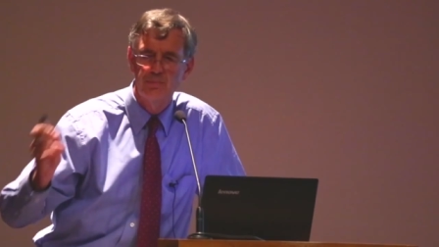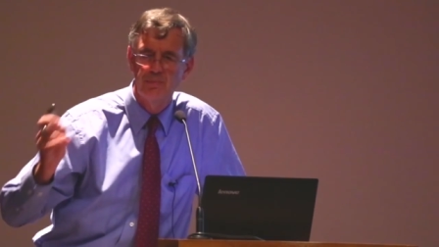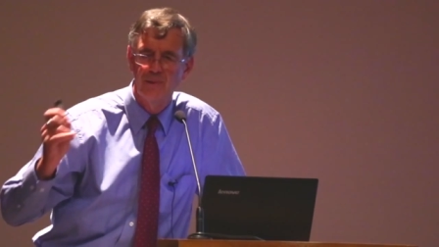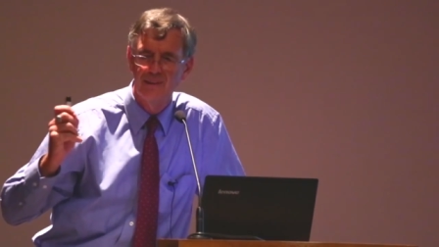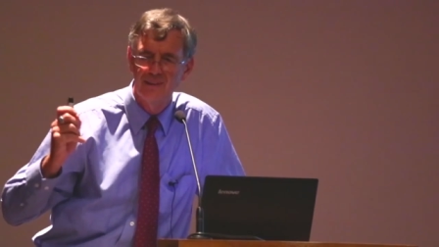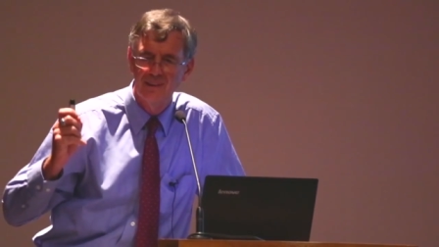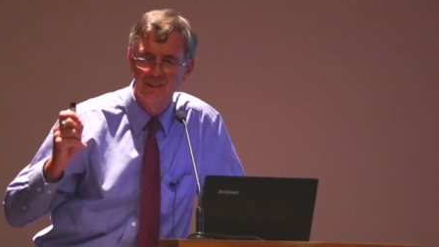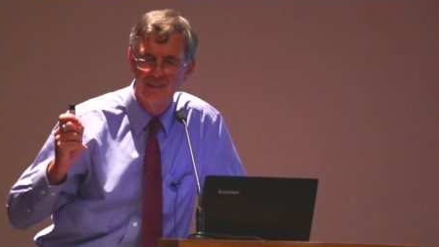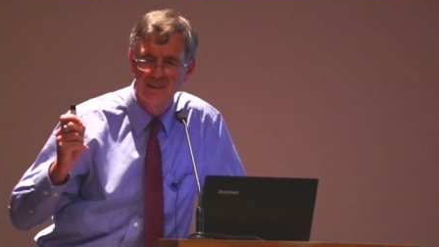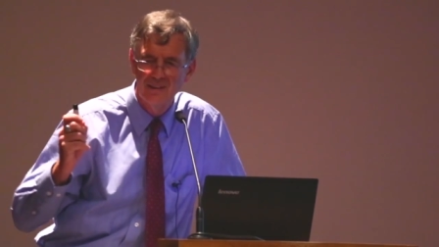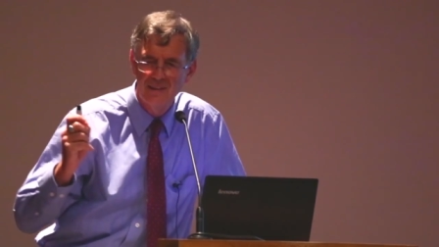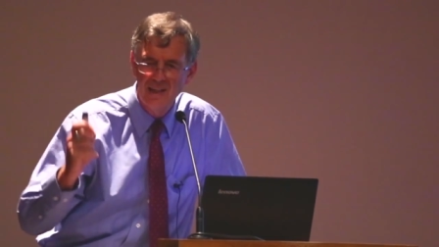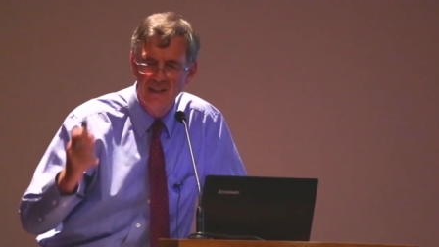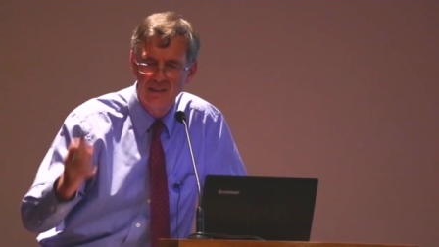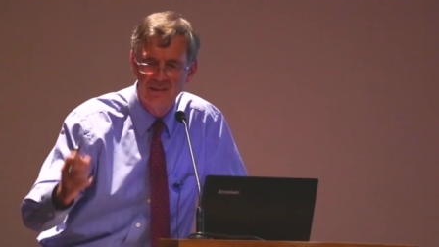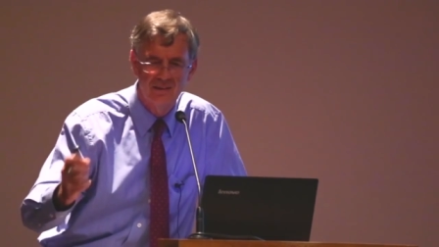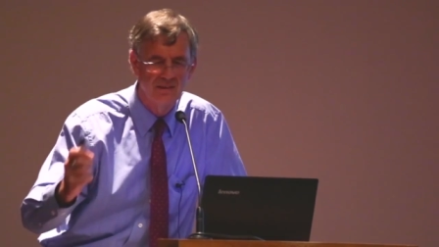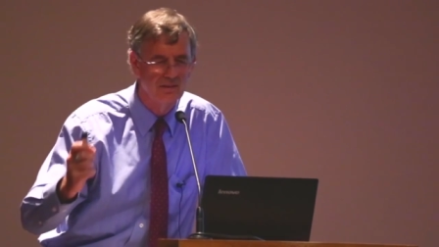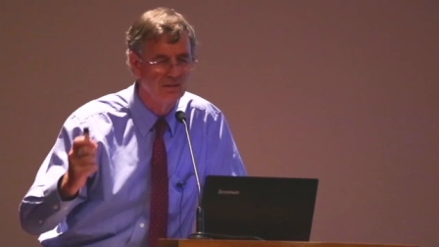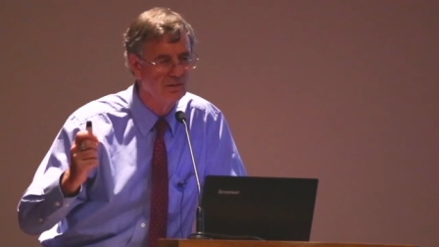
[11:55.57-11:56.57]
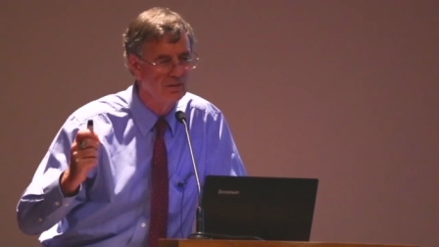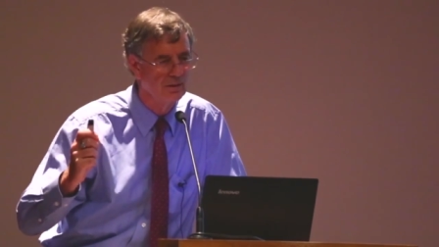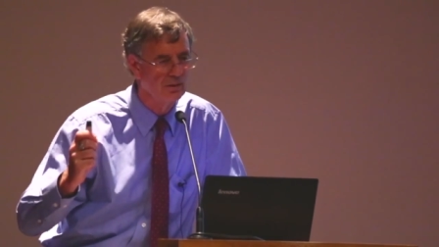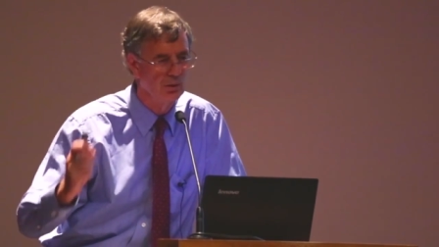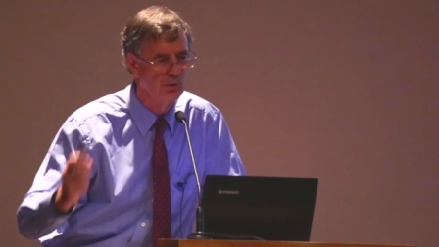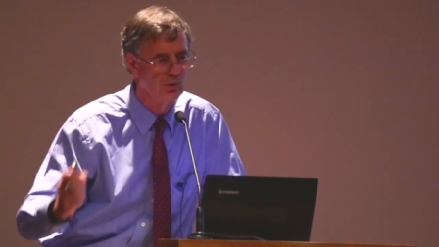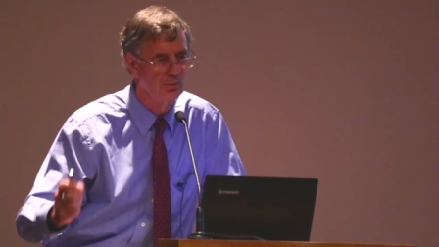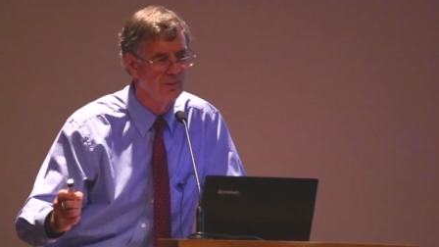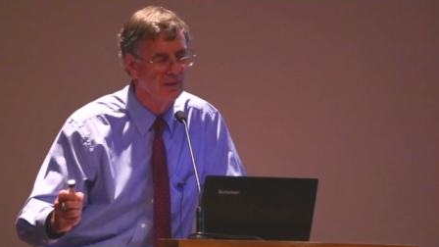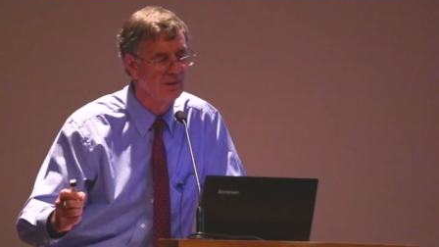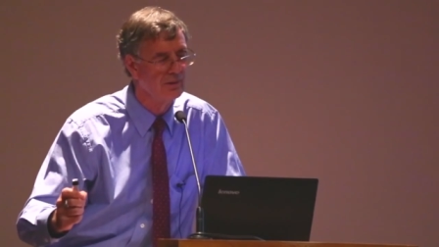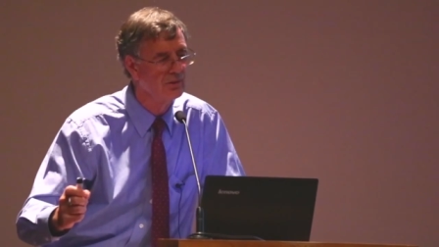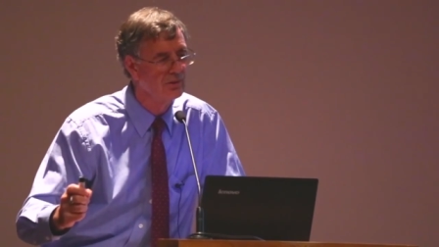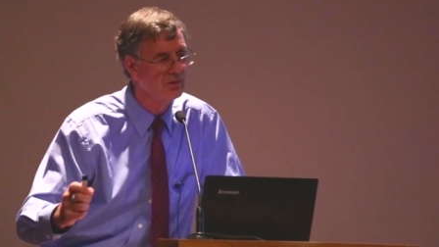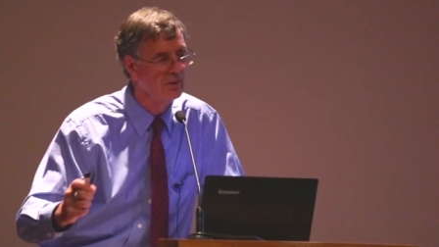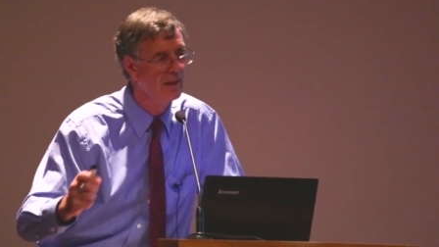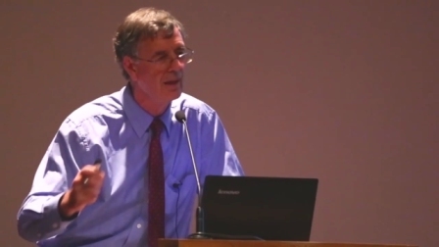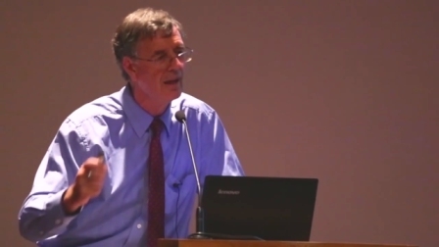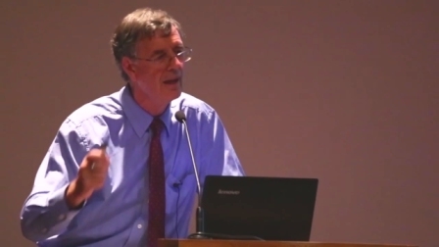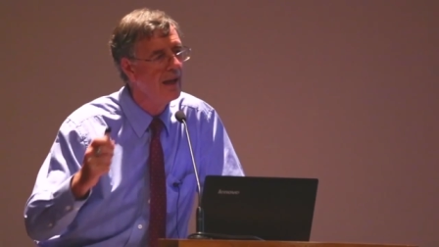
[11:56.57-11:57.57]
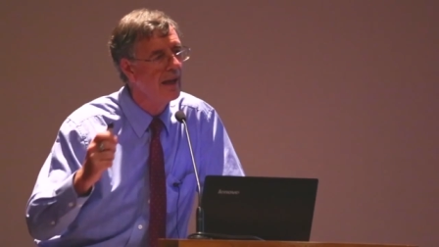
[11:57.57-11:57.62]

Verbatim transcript: but connected to humans,